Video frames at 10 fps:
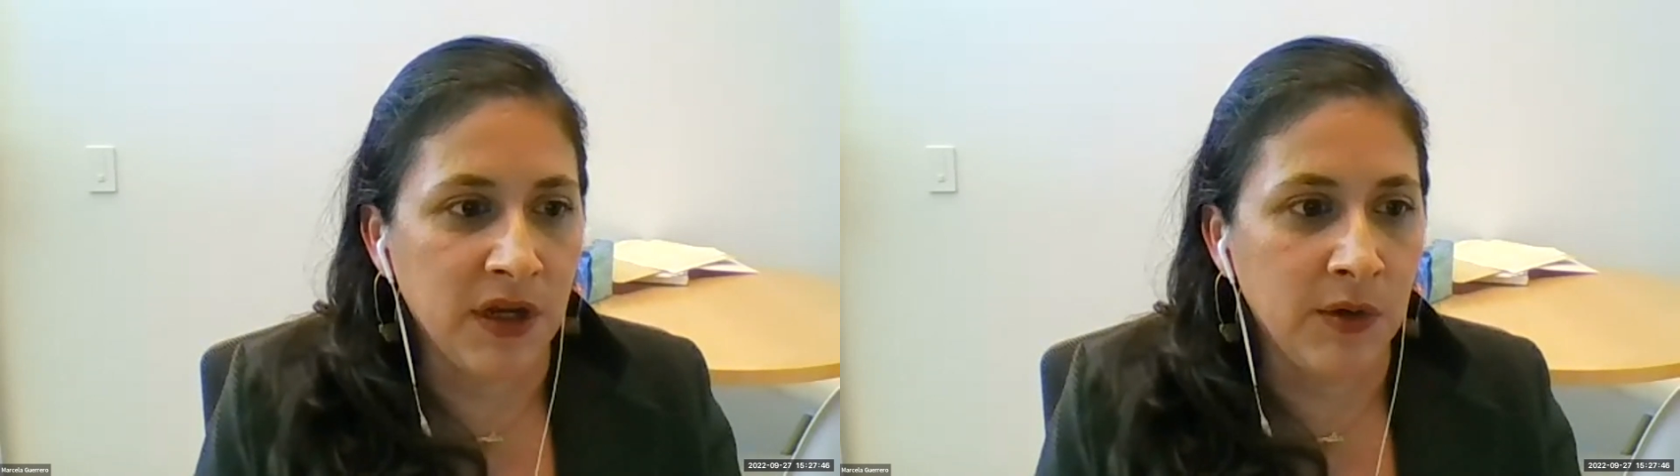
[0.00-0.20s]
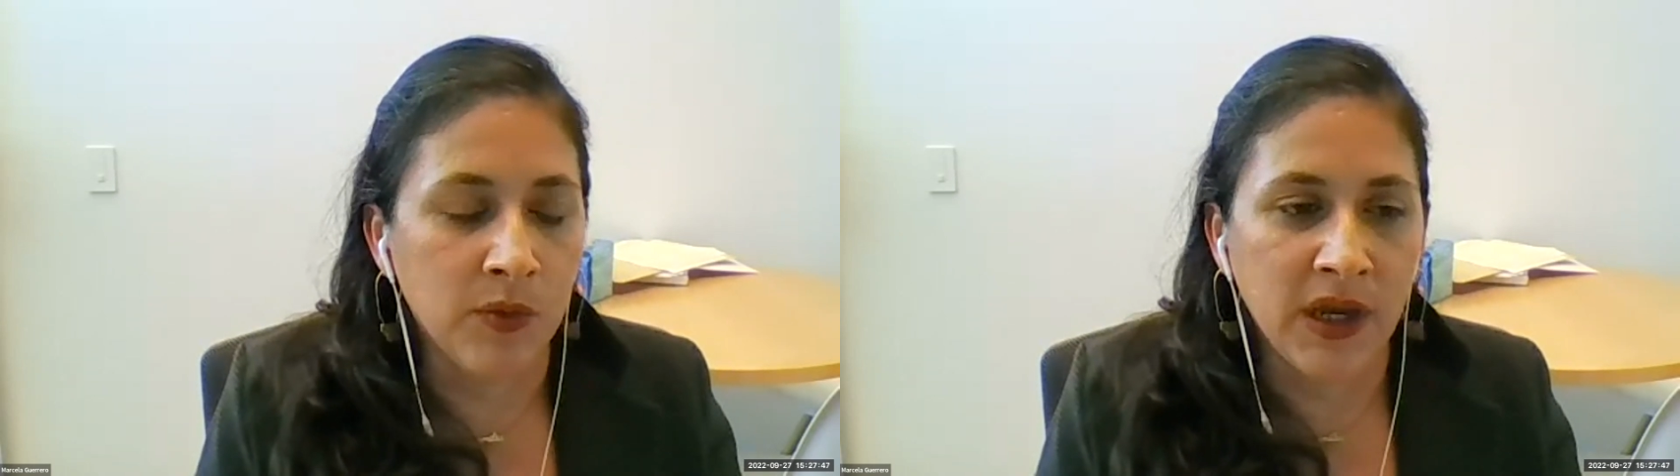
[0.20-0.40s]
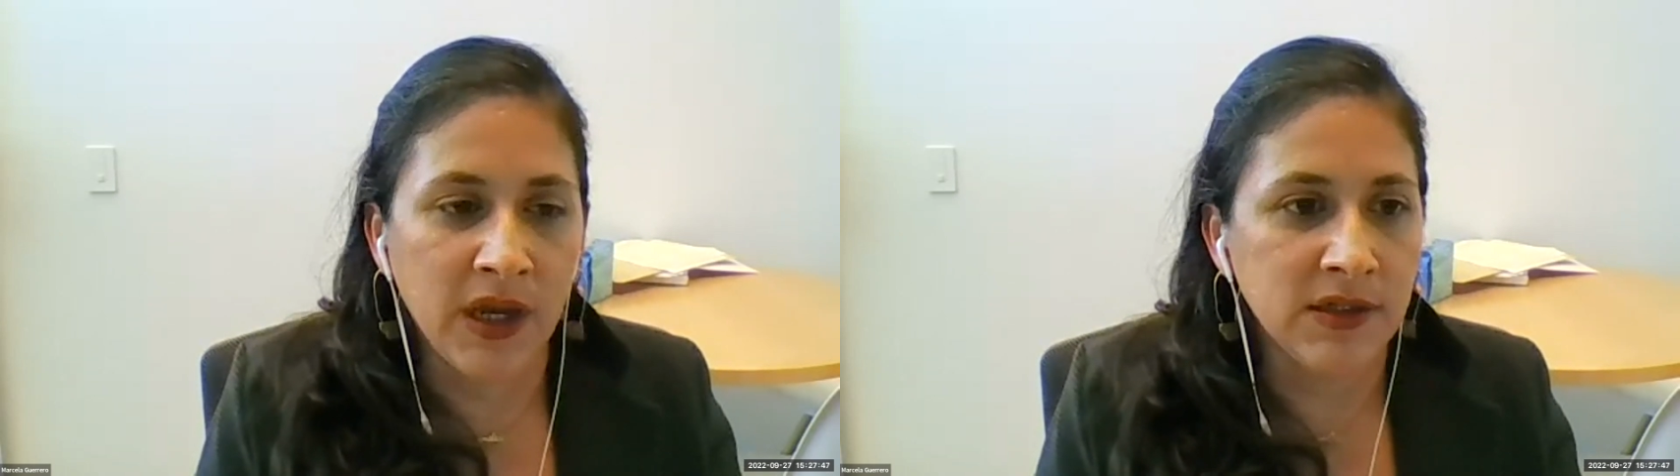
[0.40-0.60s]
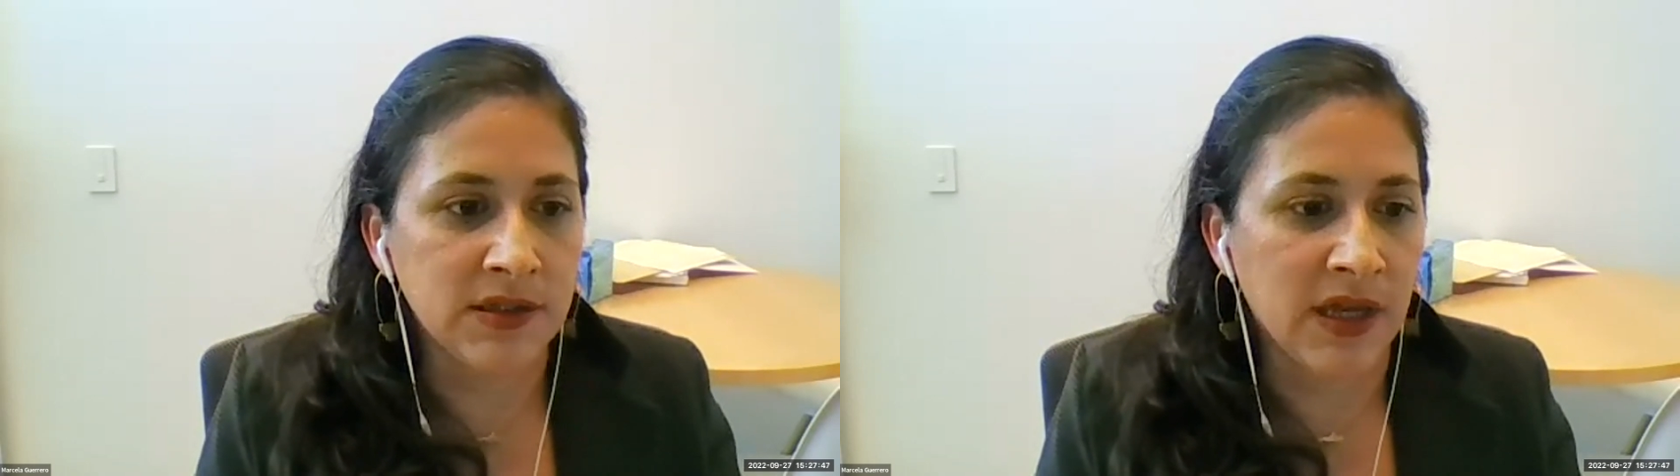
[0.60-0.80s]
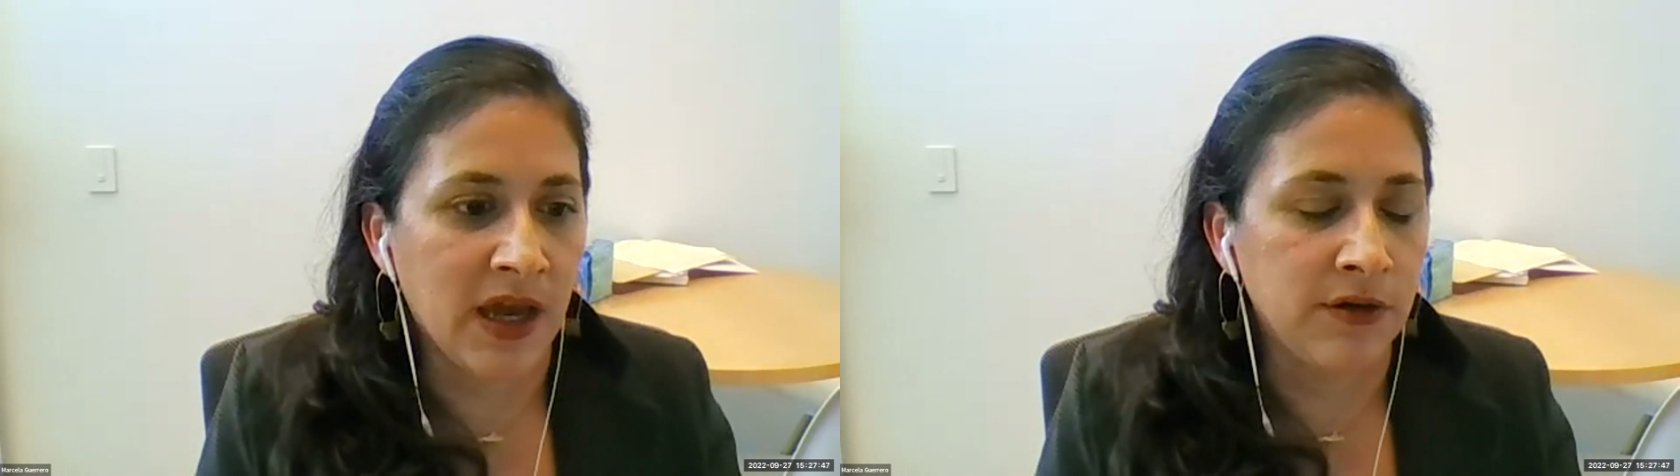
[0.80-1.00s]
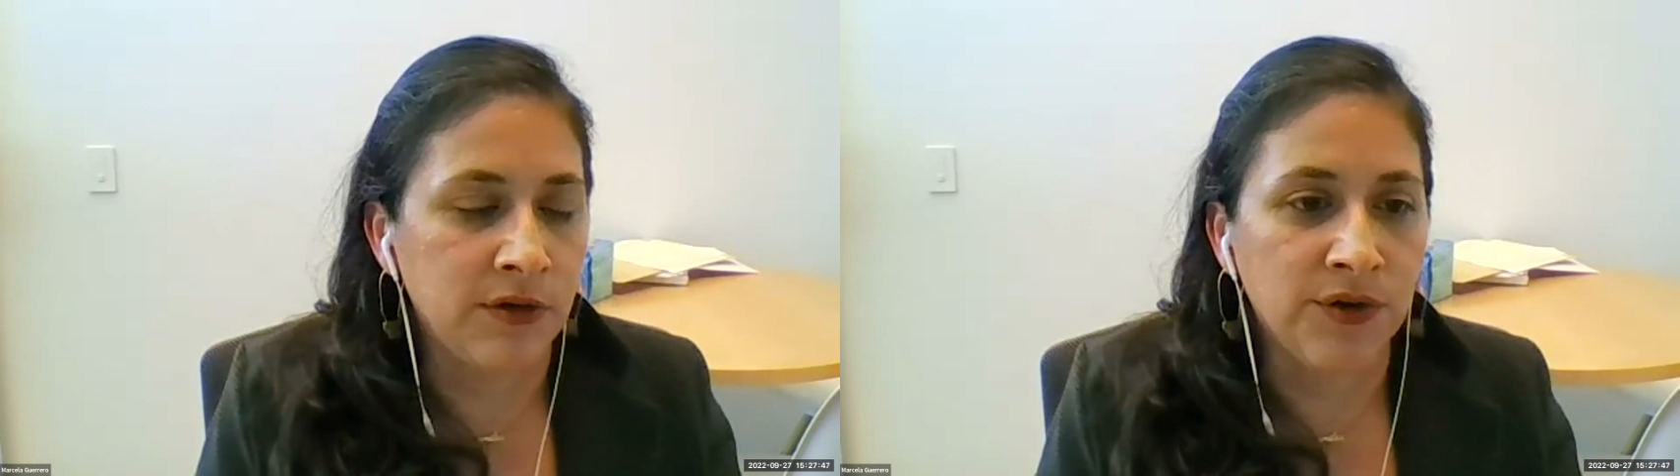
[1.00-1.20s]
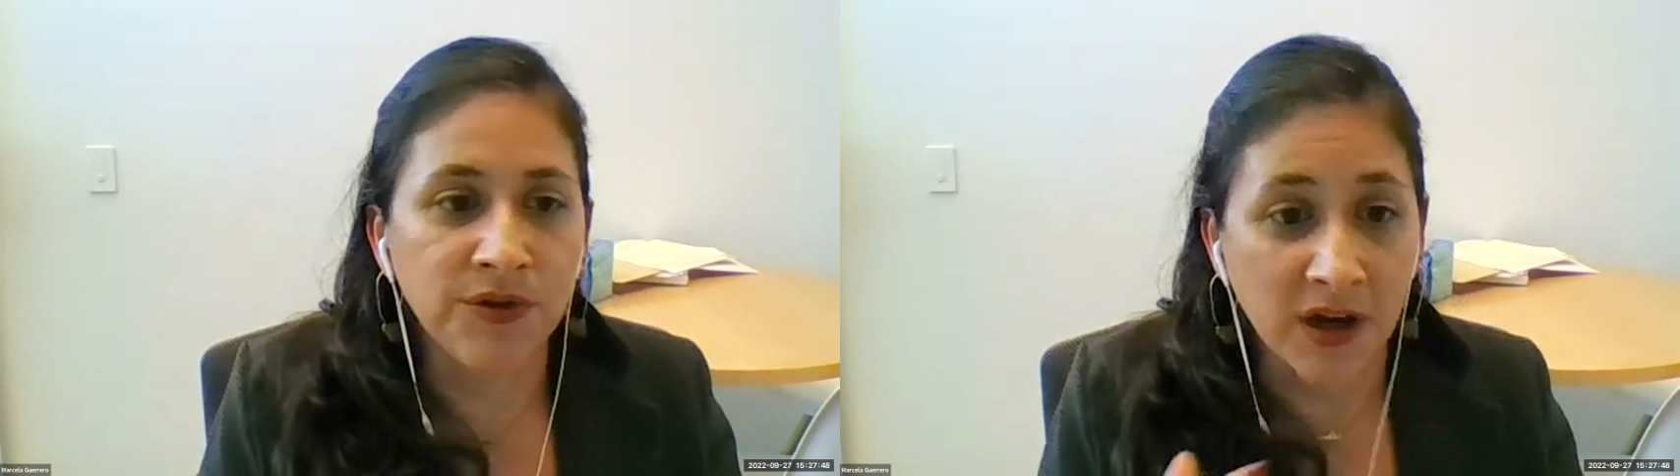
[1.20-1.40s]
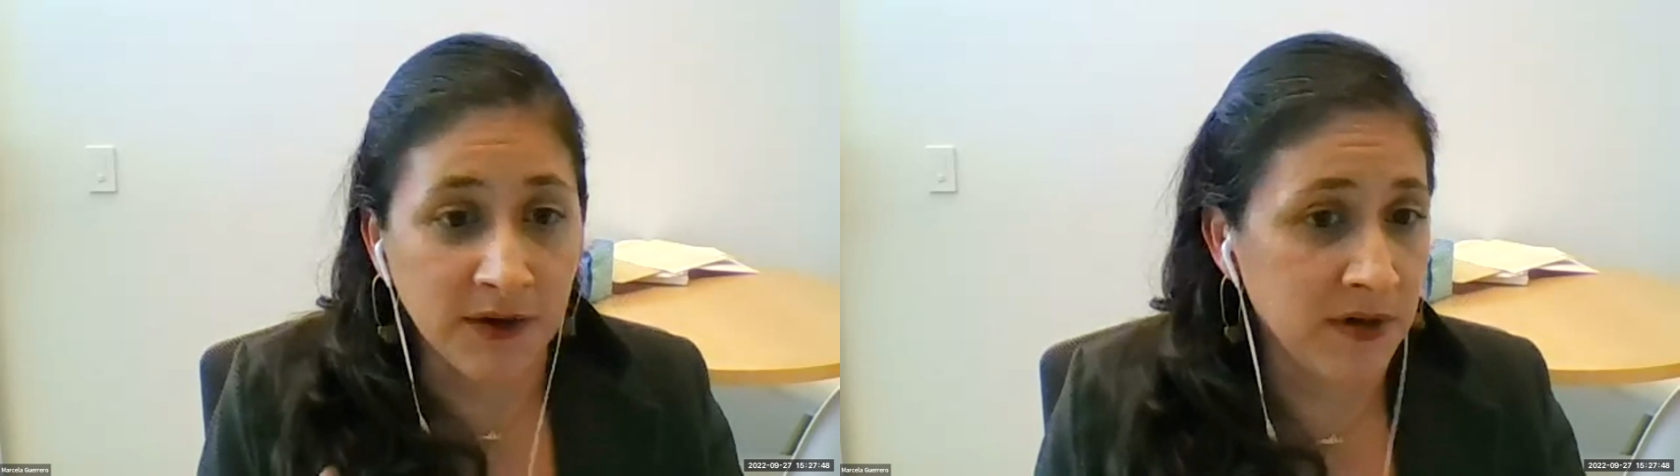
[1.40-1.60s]
in ways that no
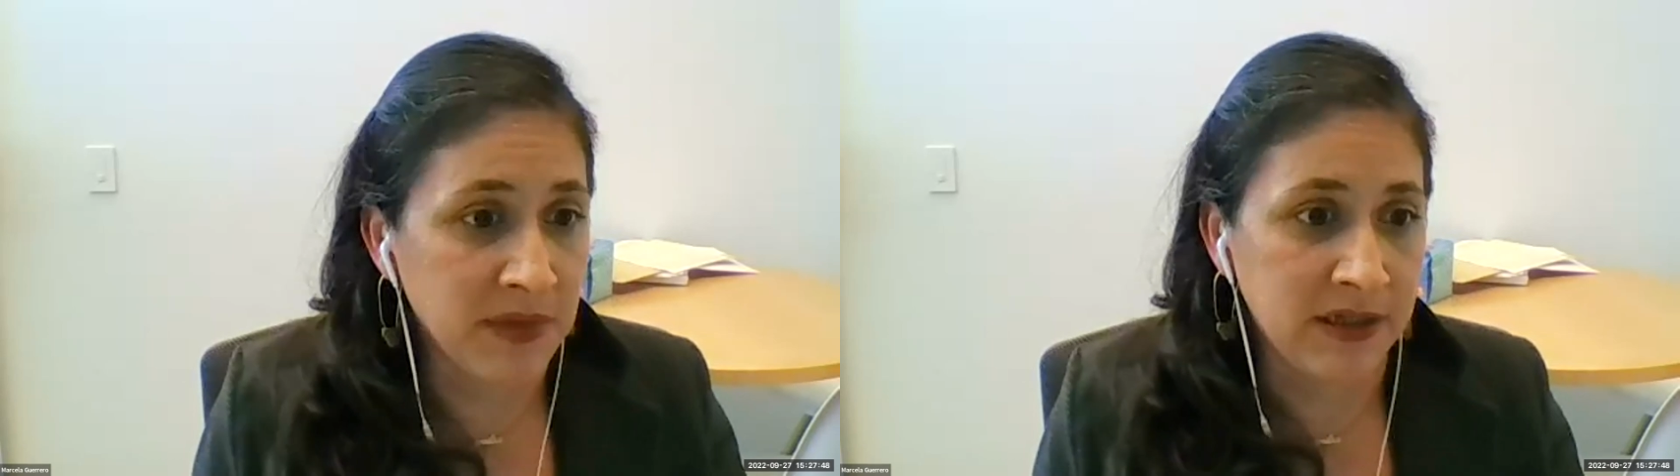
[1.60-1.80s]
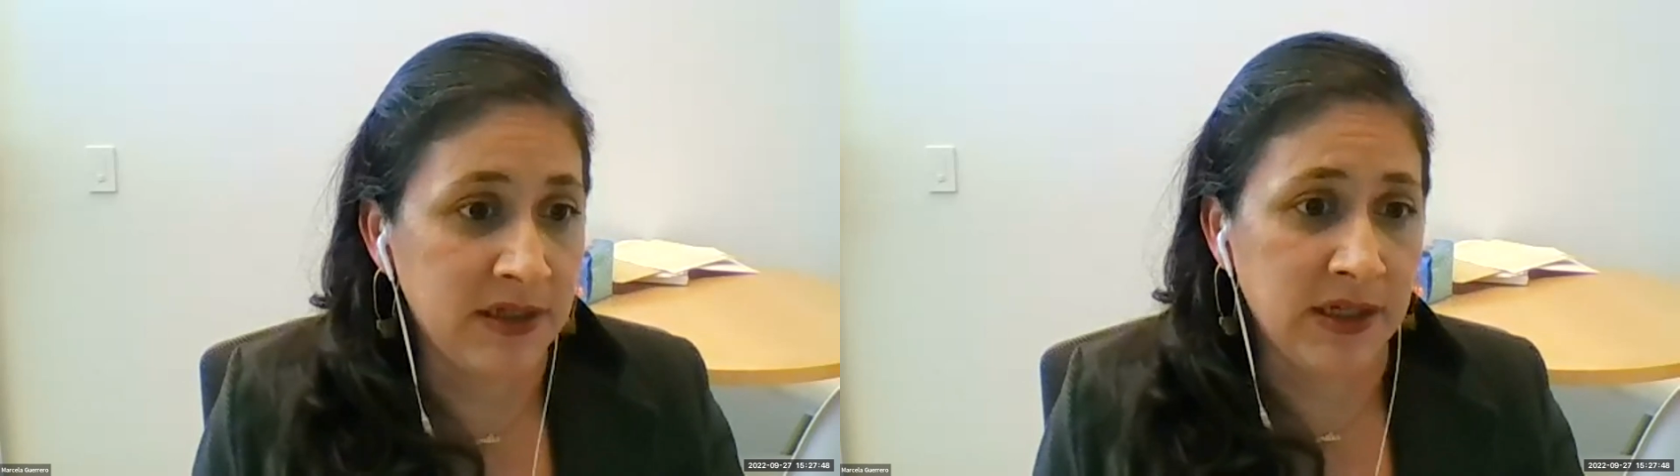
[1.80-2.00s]
government